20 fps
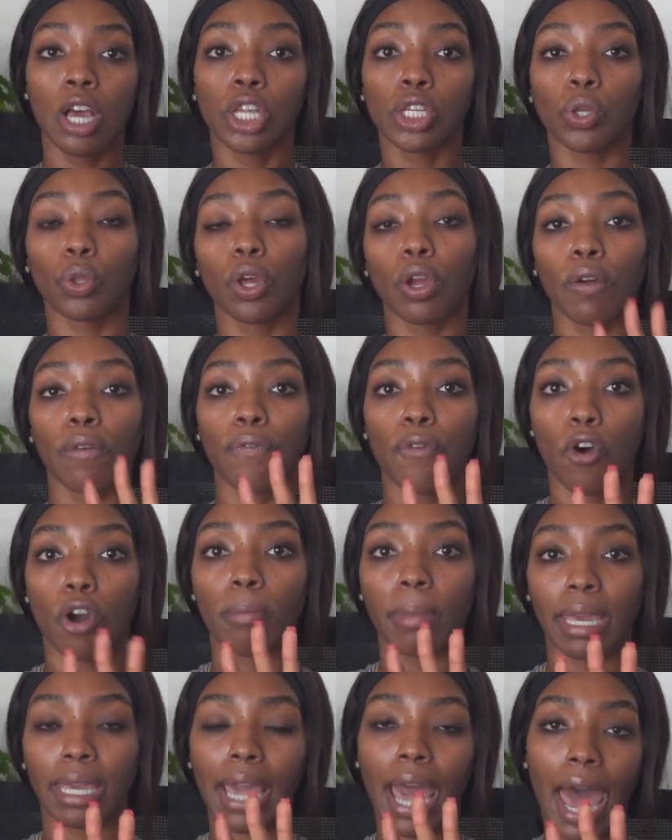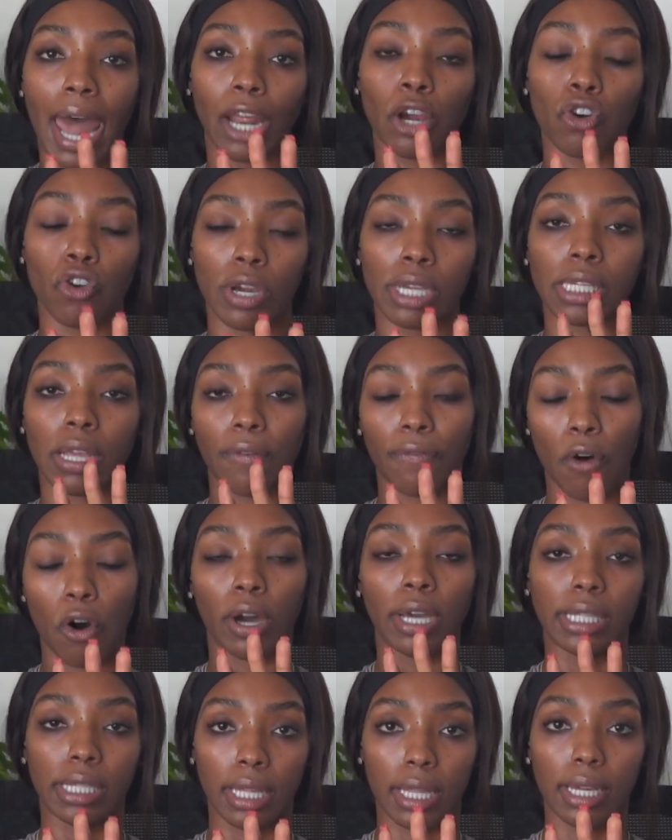So there are four main categories that
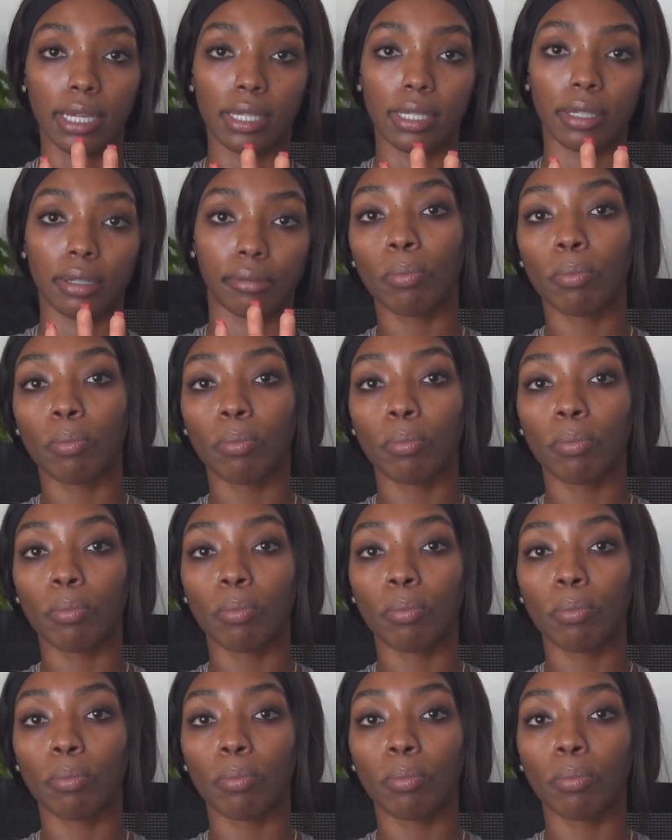fall into this.